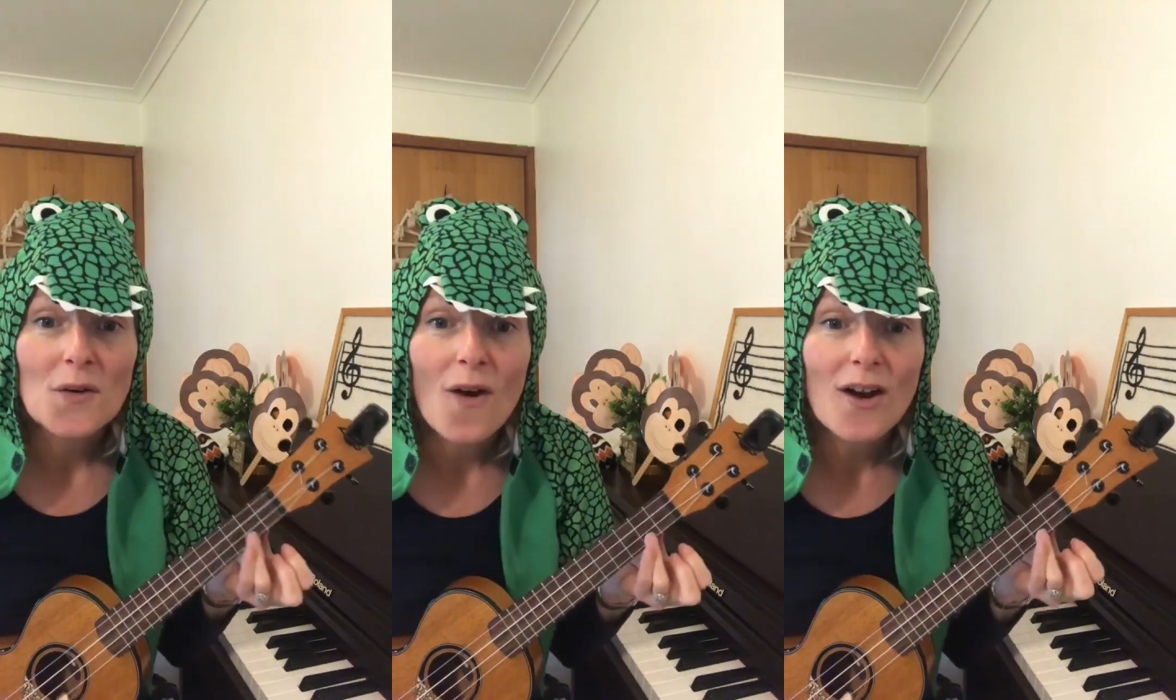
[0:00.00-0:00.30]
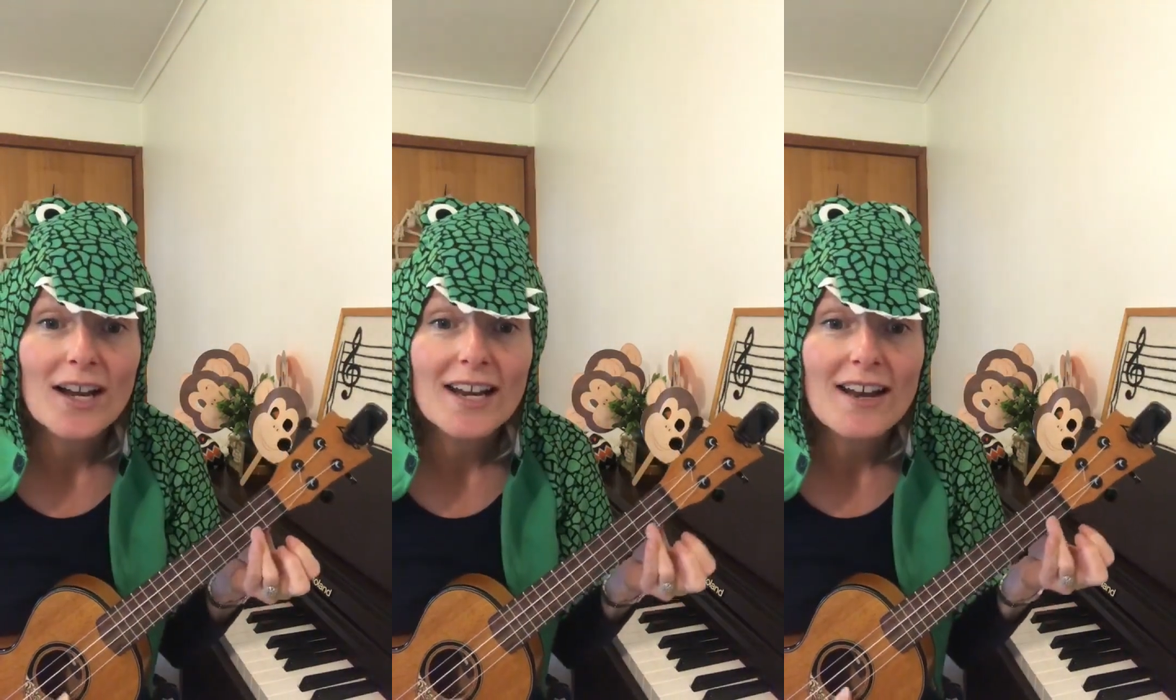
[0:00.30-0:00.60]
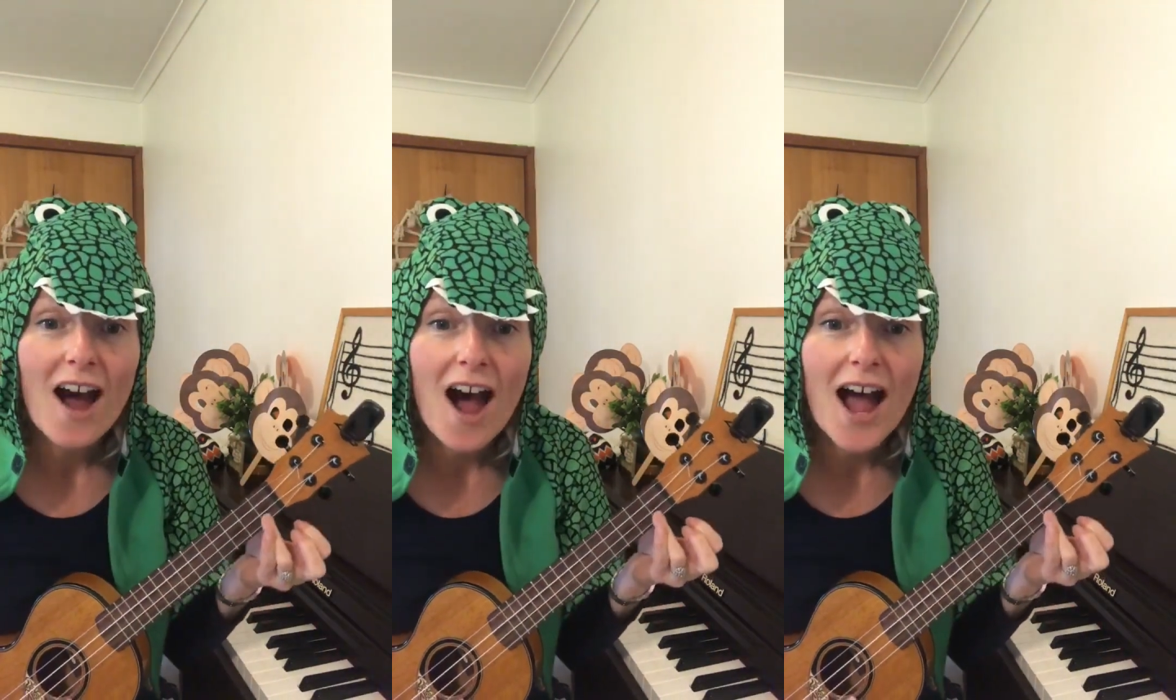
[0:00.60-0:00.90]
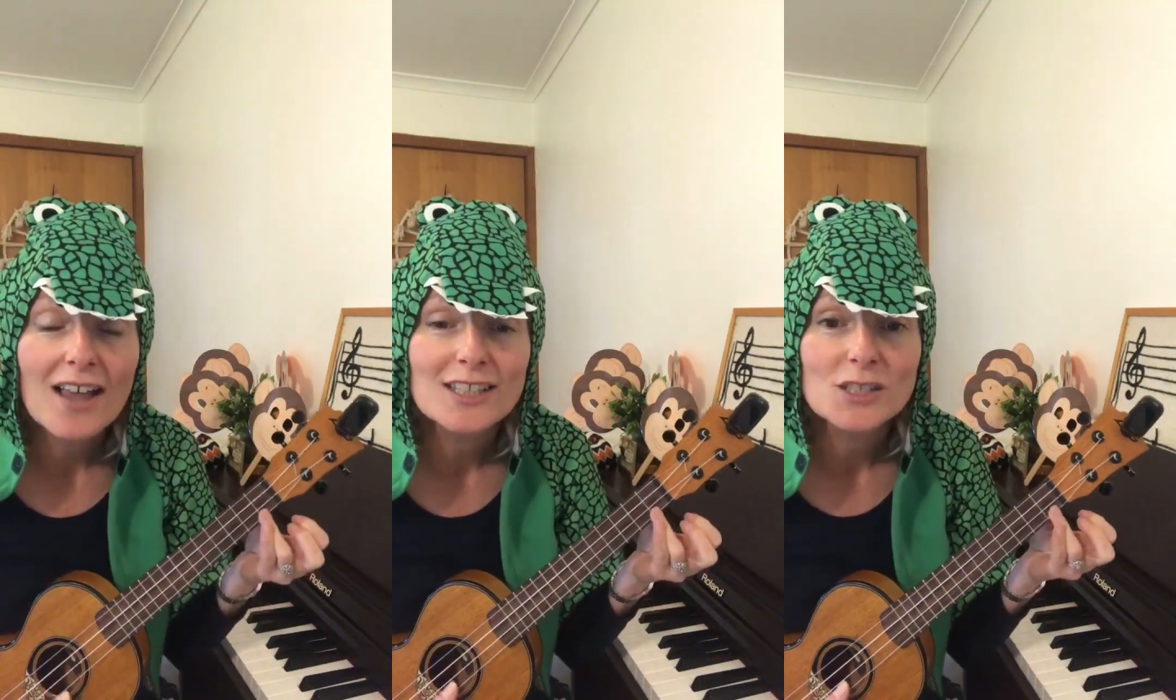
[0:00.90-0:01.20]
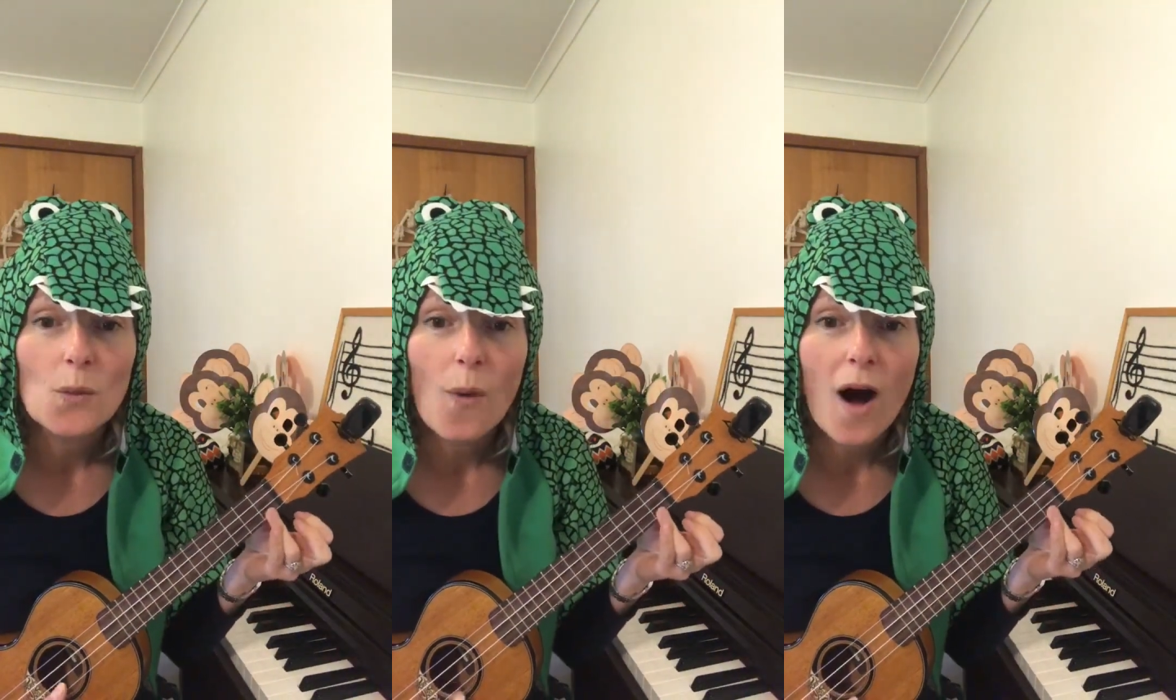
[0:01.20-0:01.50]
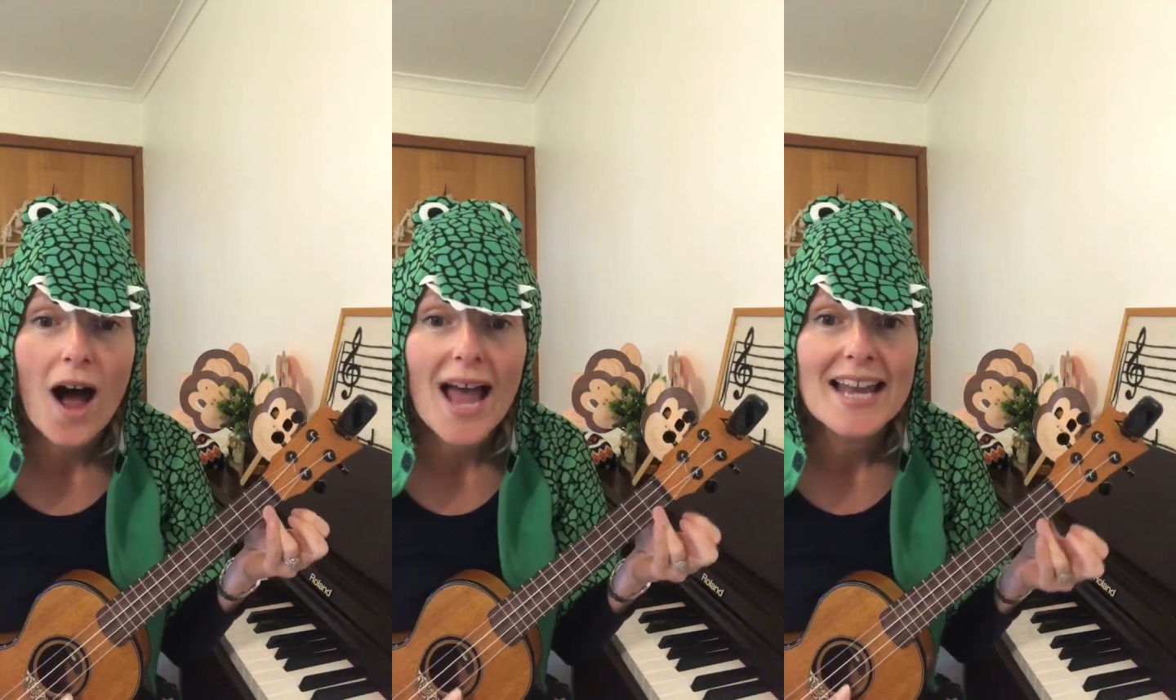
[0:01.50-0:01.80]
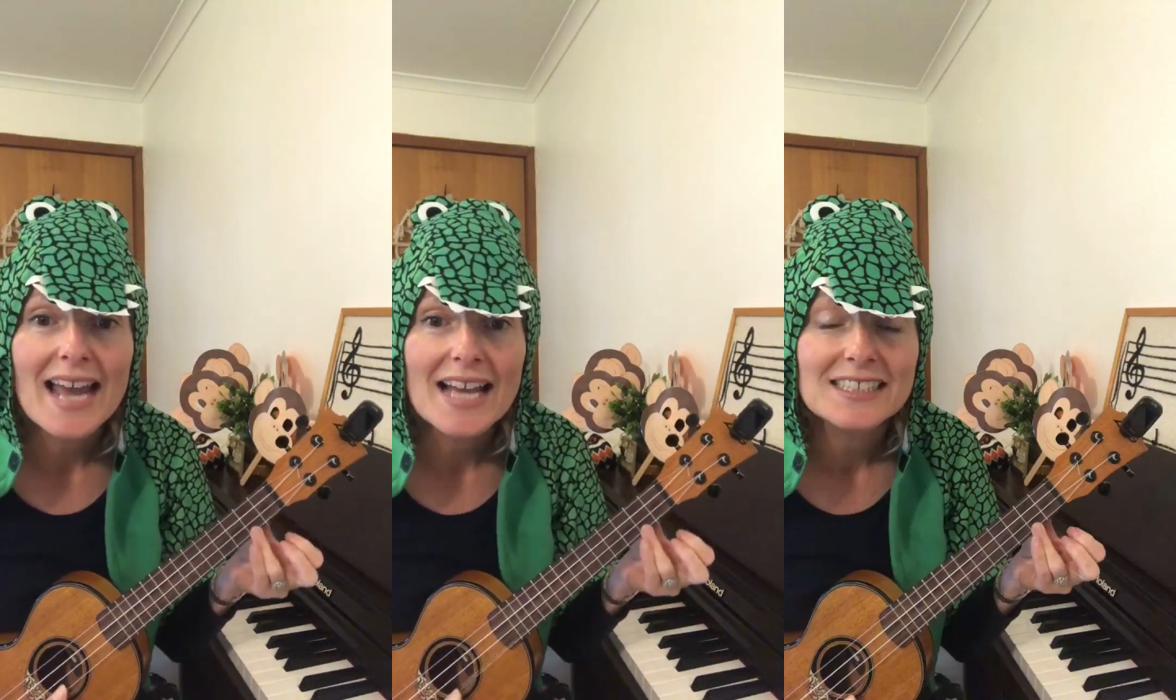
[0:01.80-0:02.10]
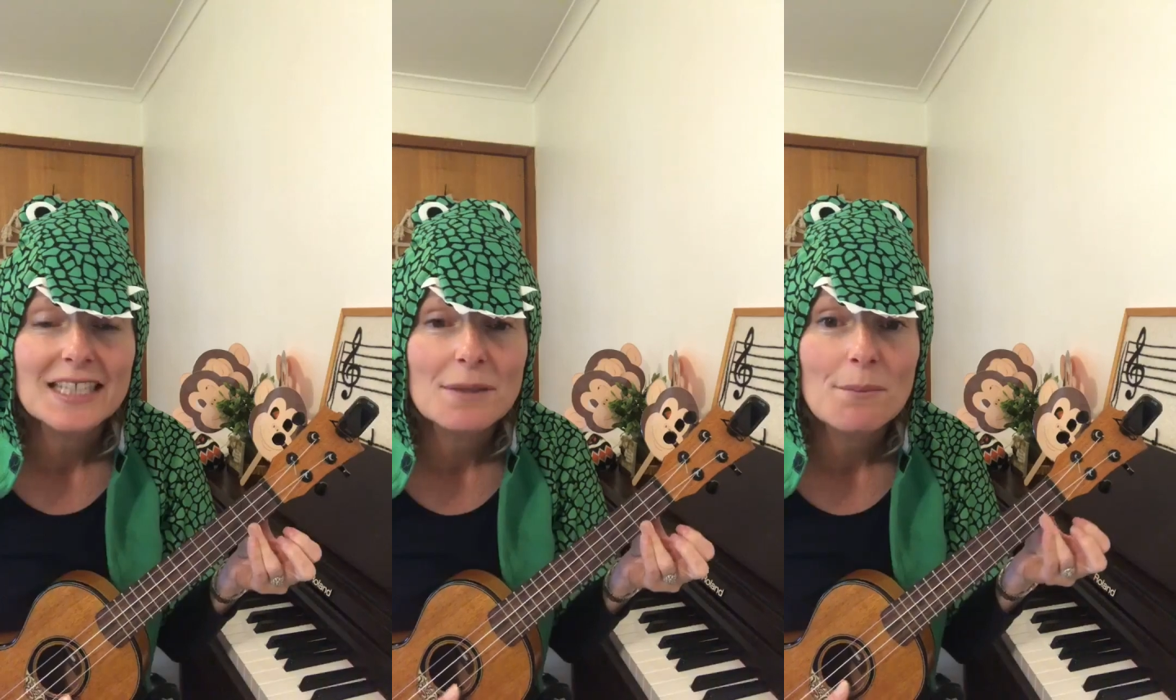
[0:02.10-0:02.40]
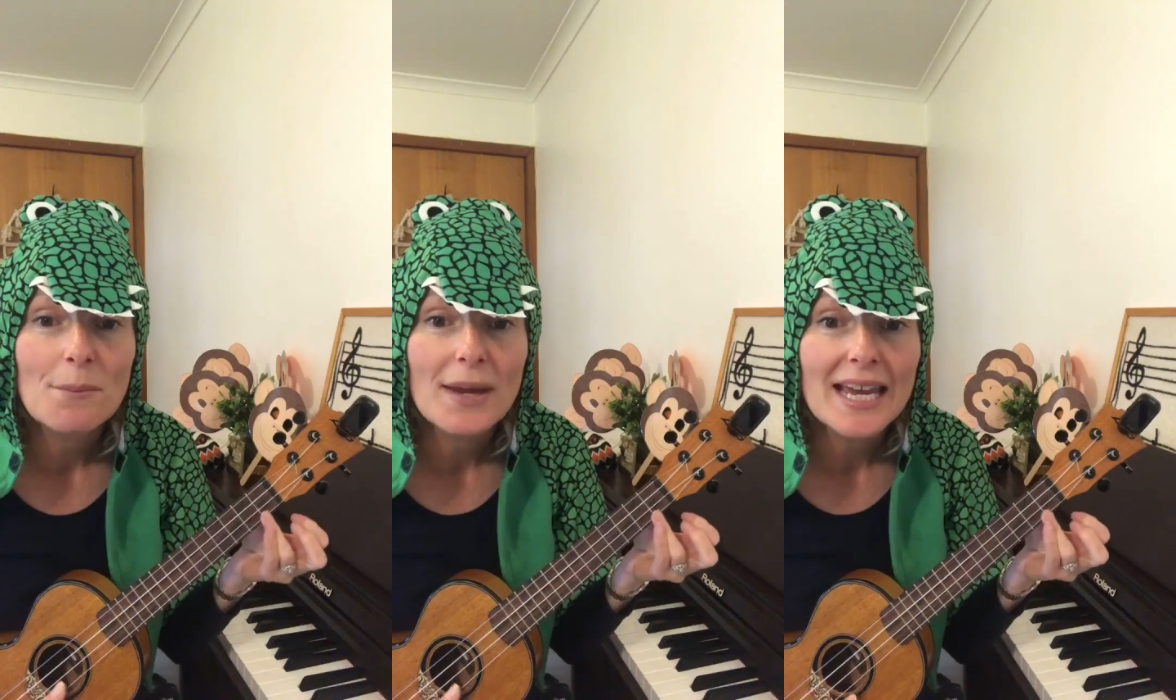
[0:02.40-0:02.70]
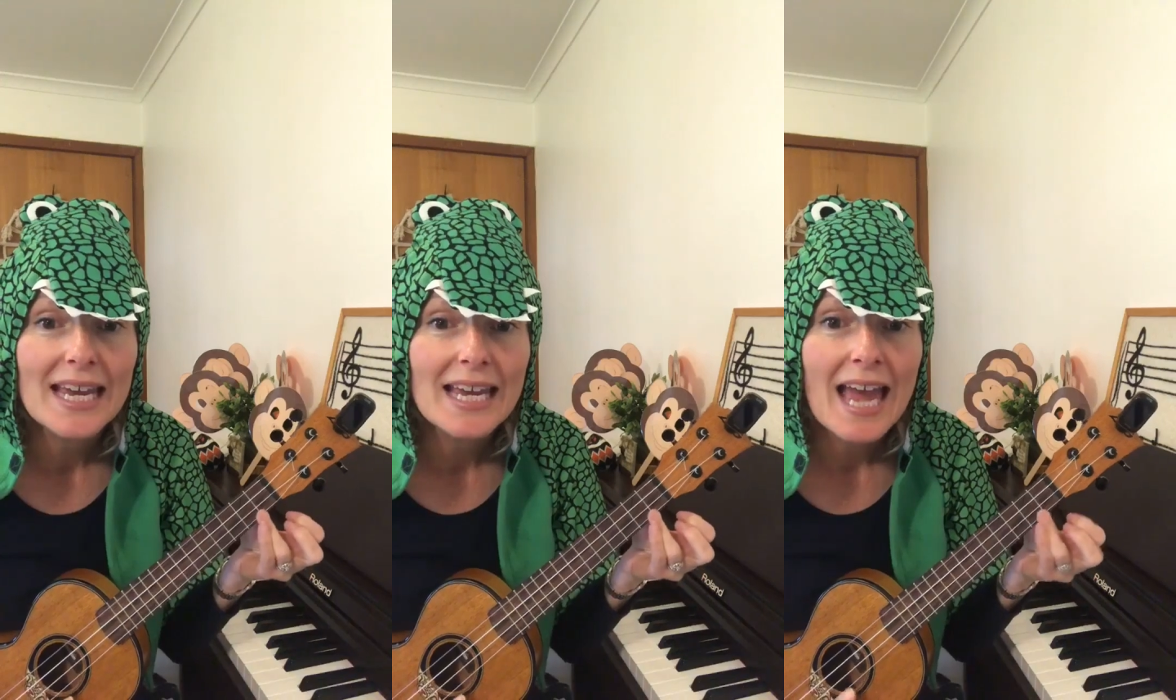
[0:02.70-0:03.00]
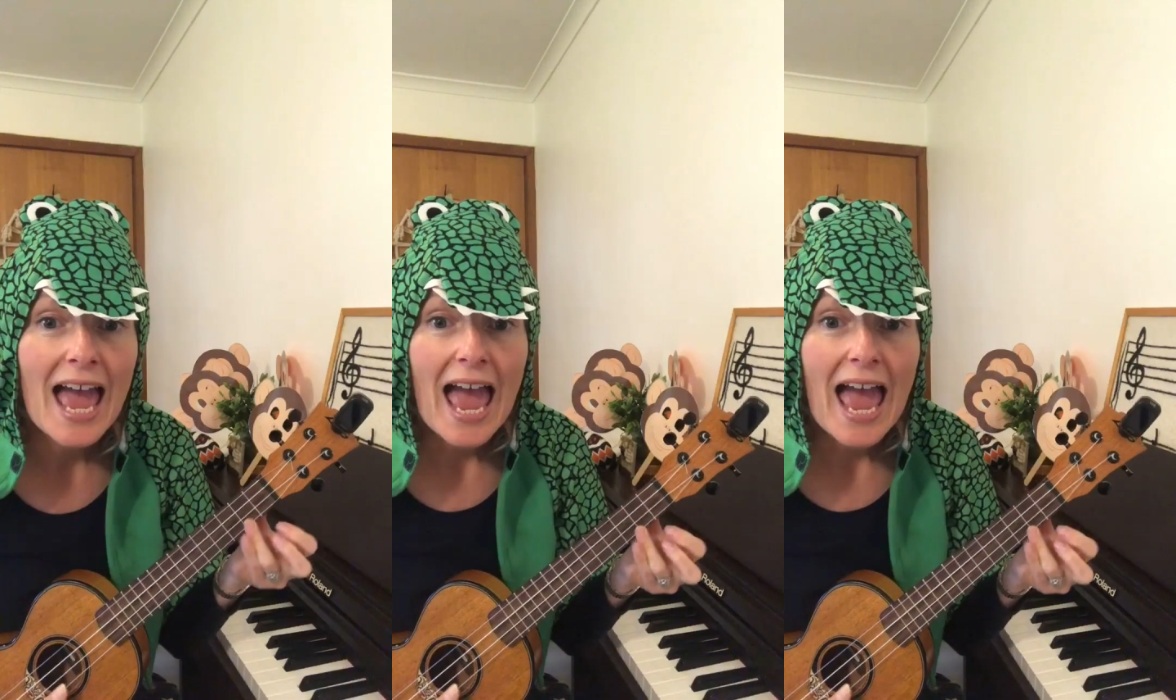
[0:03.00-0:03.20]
Crocodile, as quiet as can be.